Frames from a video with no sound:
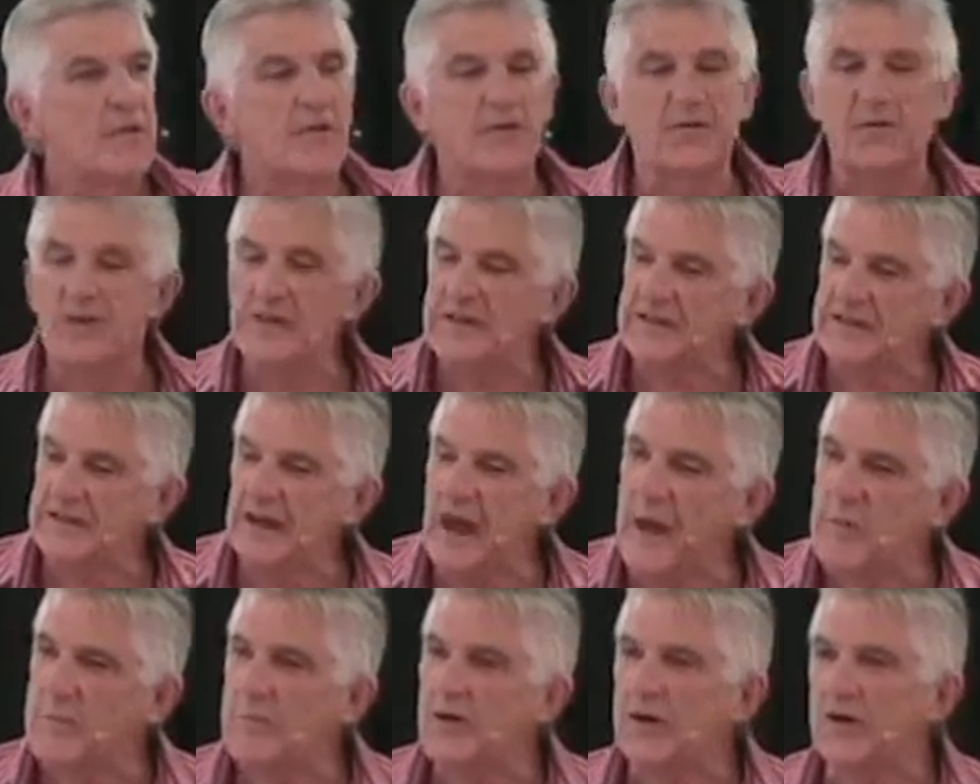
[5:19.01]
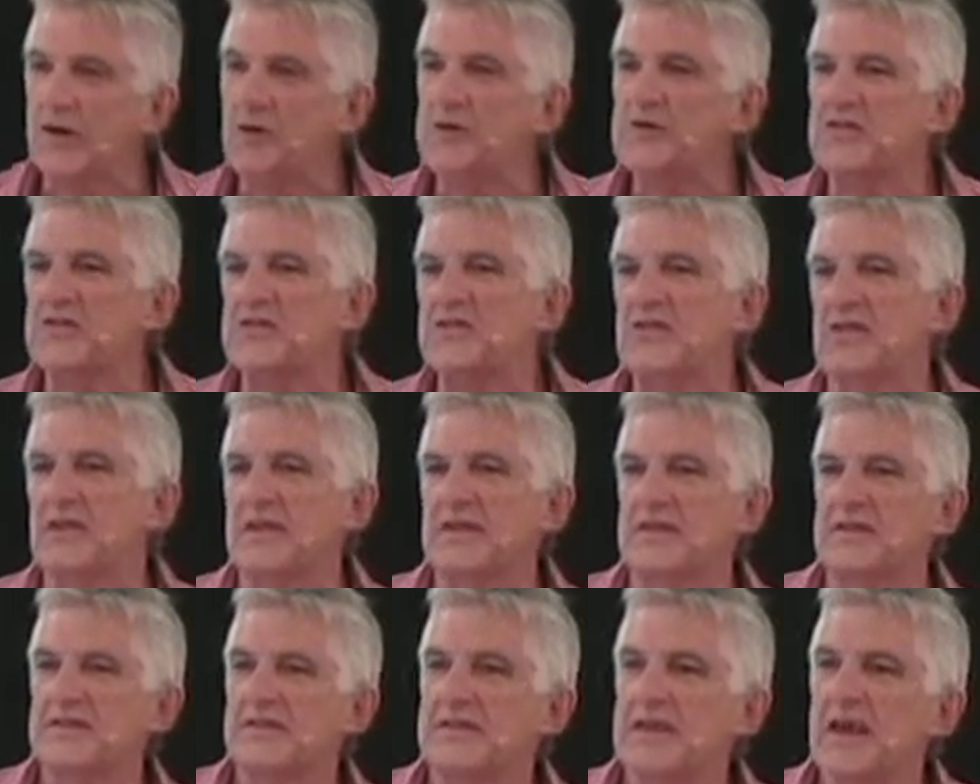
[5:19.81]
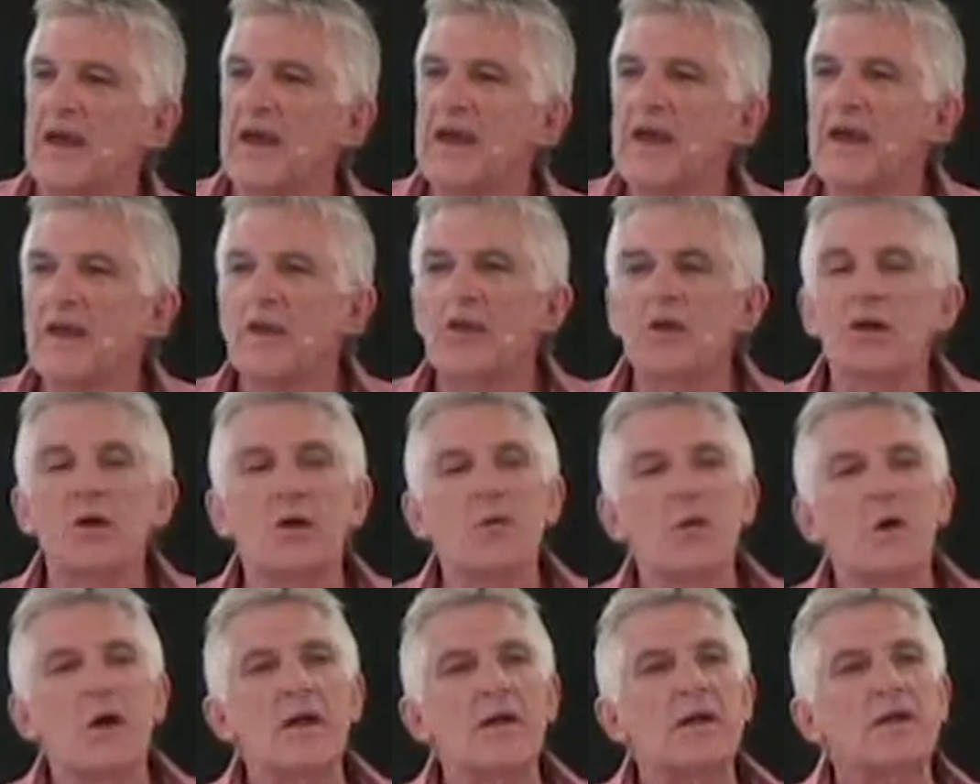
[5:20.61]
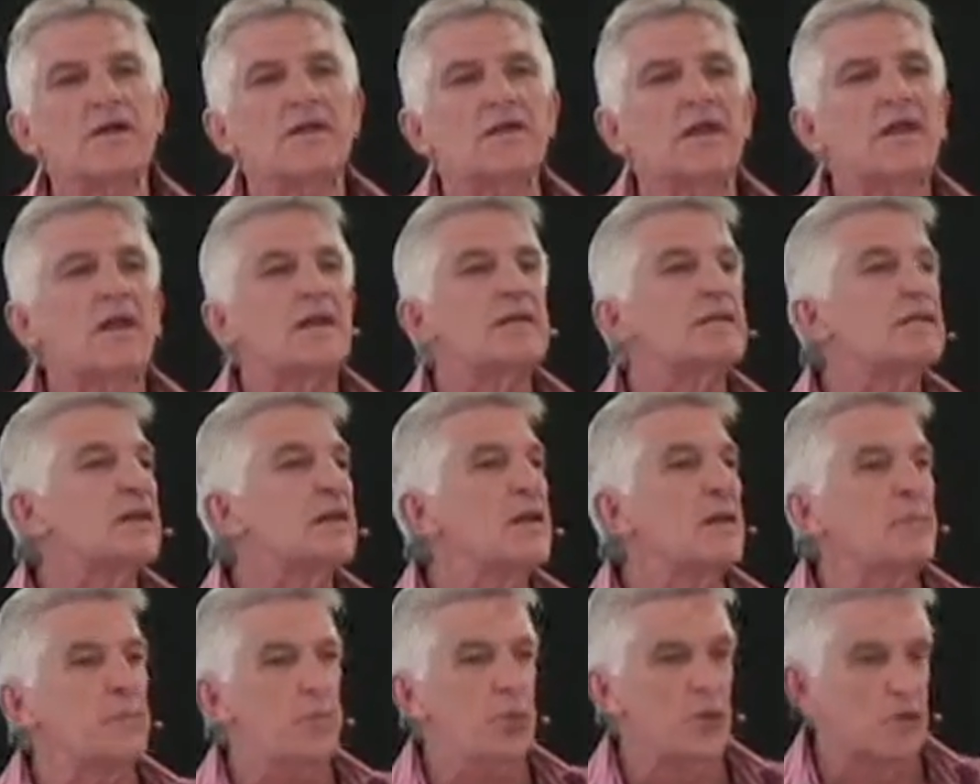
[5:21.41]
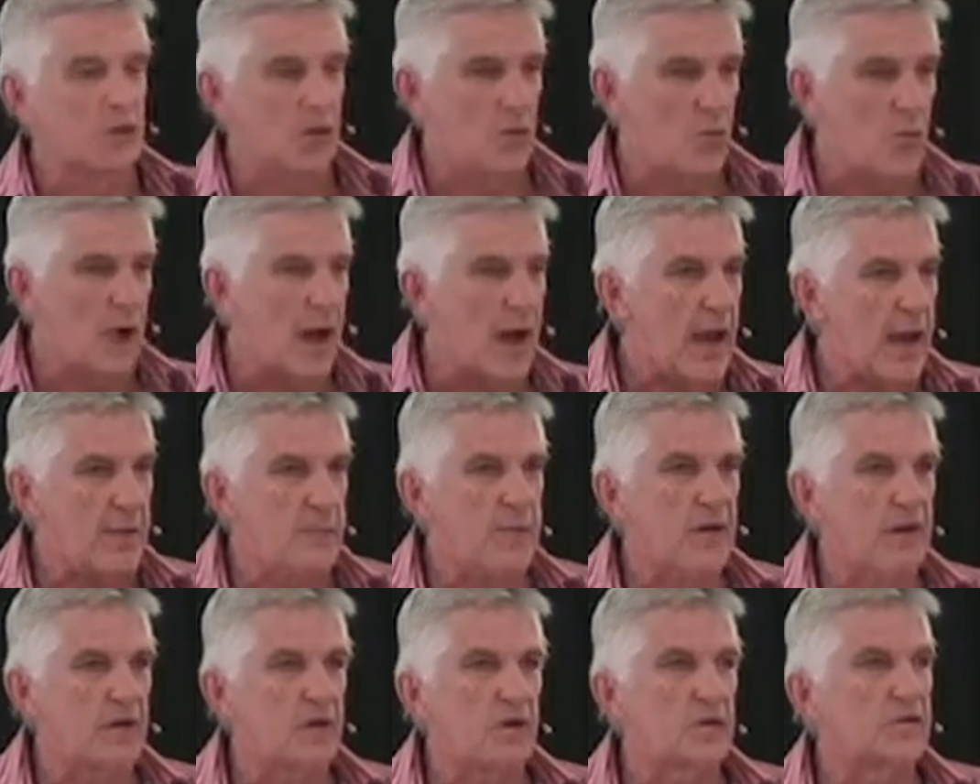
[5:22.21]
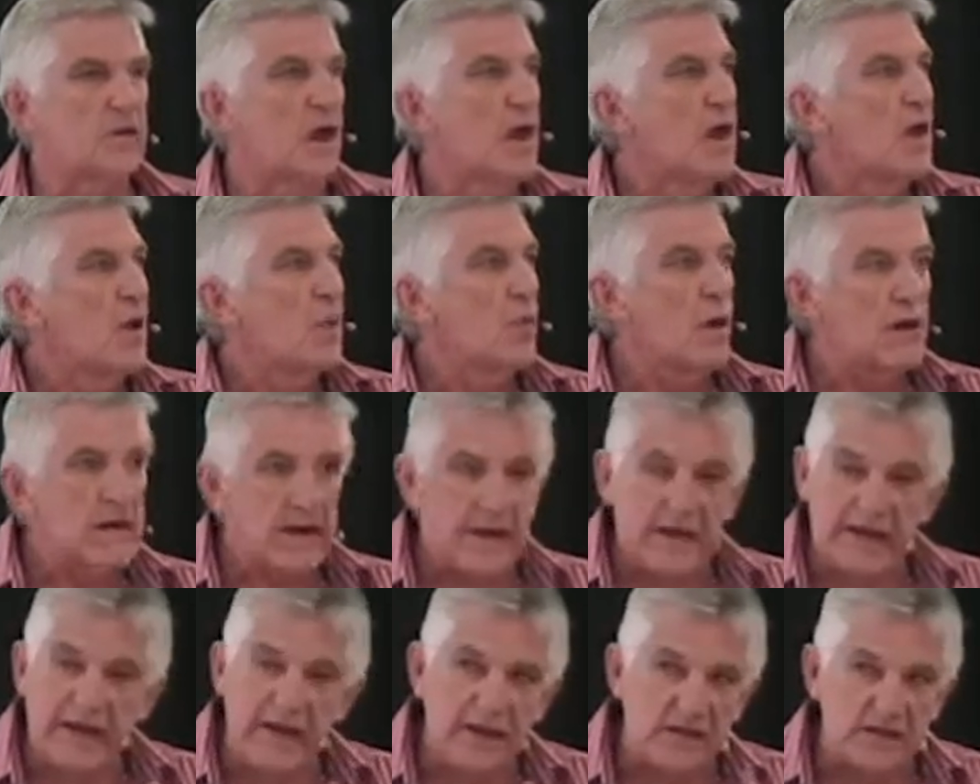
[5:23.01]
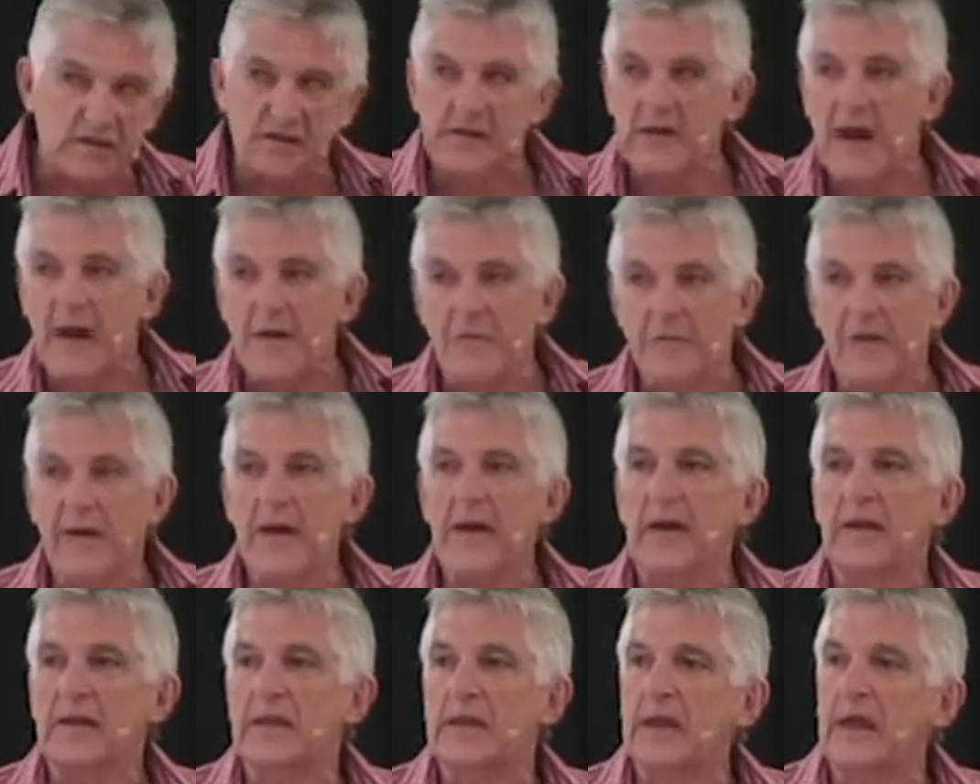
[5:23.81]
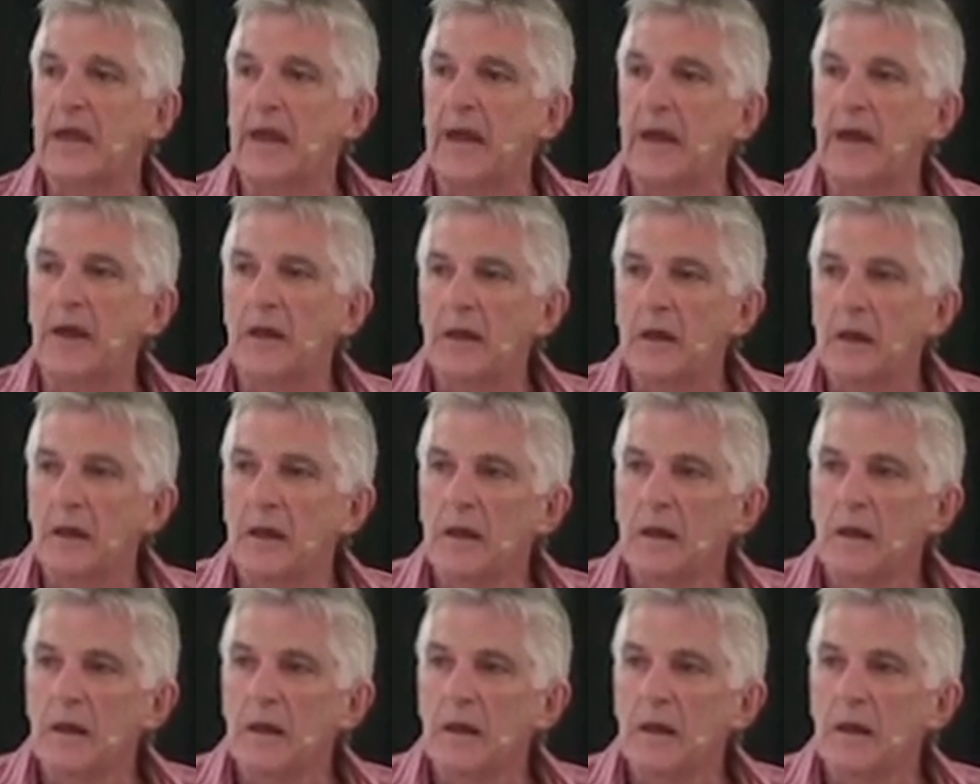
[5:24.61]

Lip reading: But for some Christians, you know what, it's easy to pull away because when it gets tough out there,